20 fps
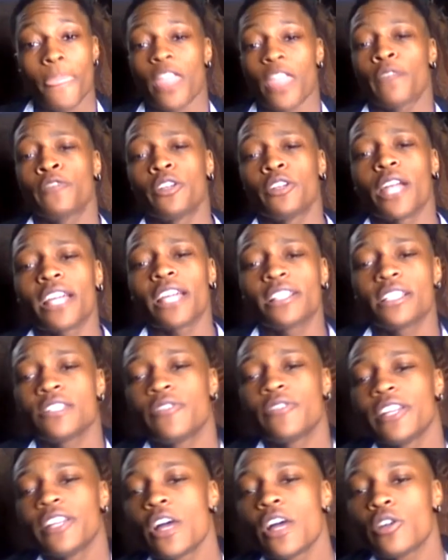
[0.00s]
If you like this
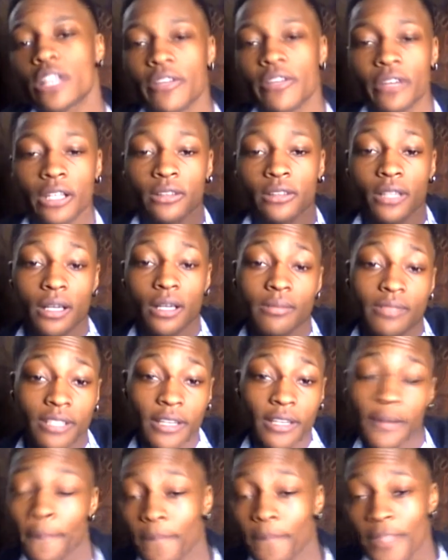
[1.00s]
video, give it a thumbs
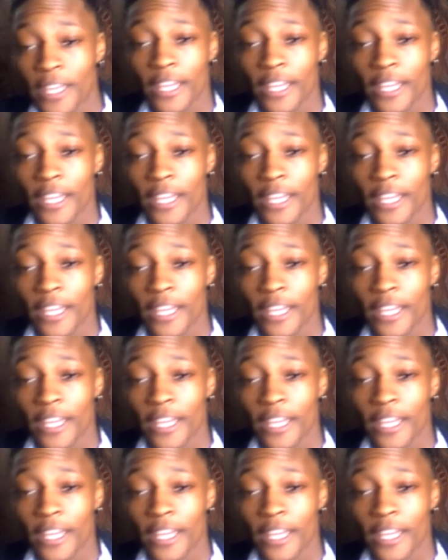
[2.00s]
up.